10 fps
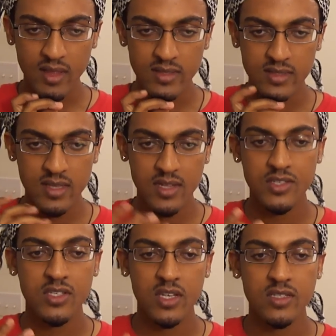
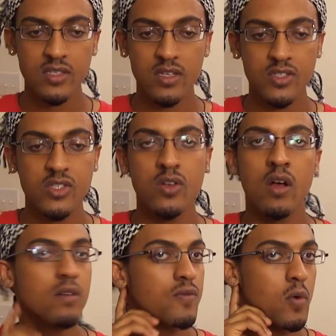such a
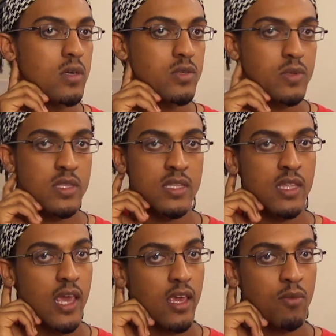strong force within the
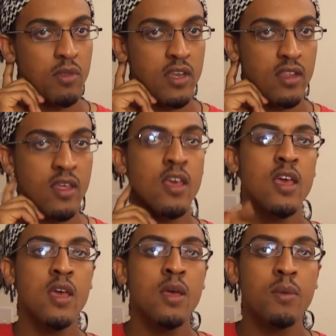gay community,
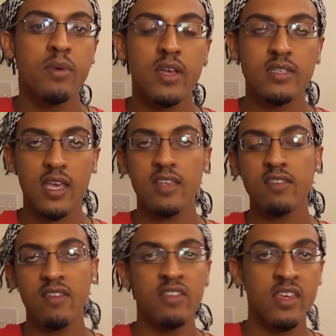because, like I
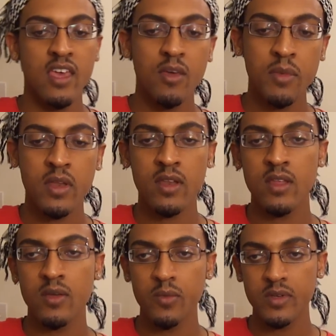said, the gay
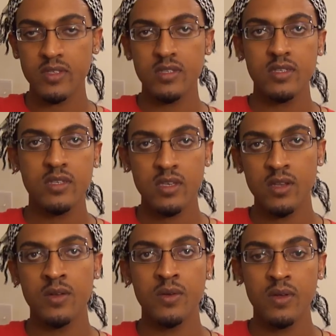community was,
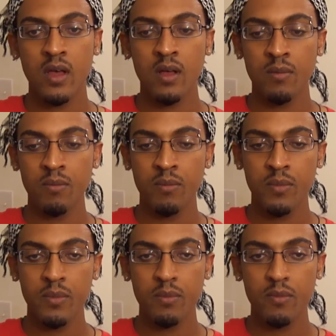
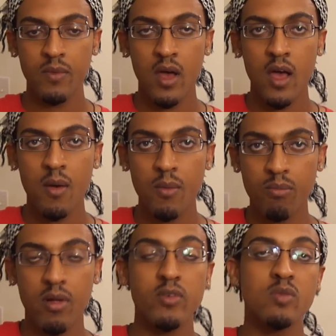
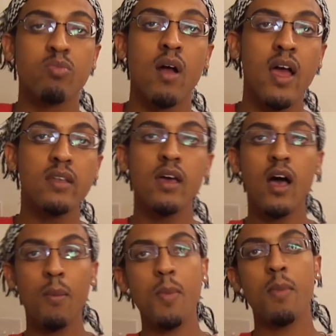was brought
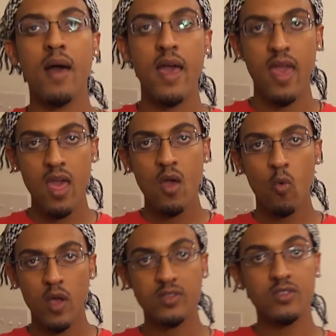up by
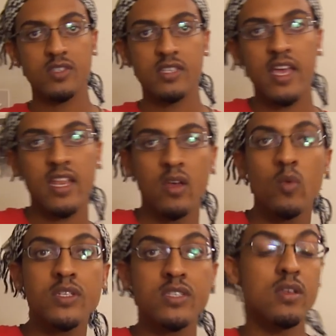Western society,
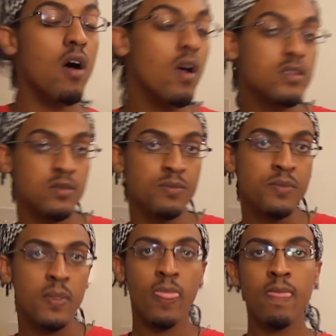which is awesome.
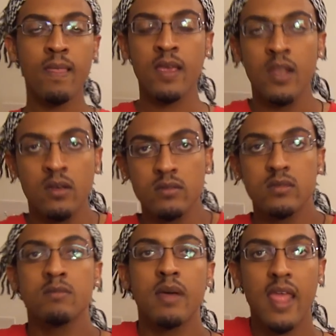
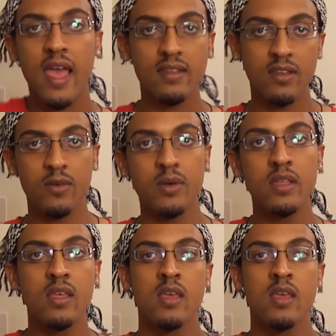Somebody had to do it,